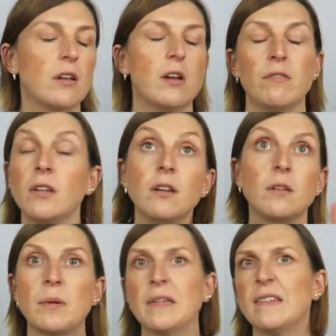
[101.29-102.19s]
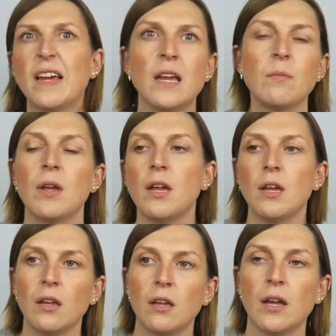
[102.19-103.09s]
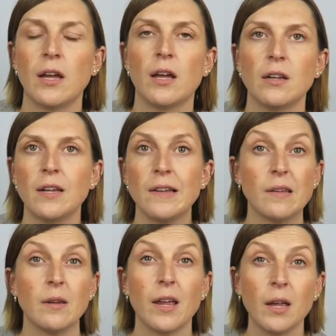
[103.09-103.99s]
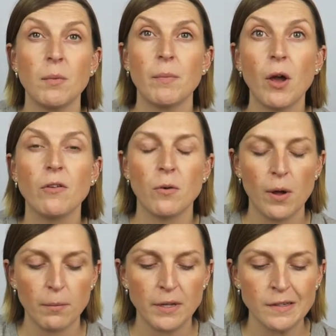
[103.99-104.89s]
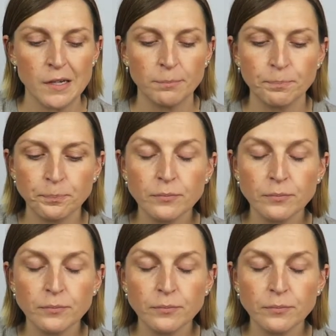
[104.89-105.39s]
Everything looks a bit samey, and it can be a bit overwhelming. So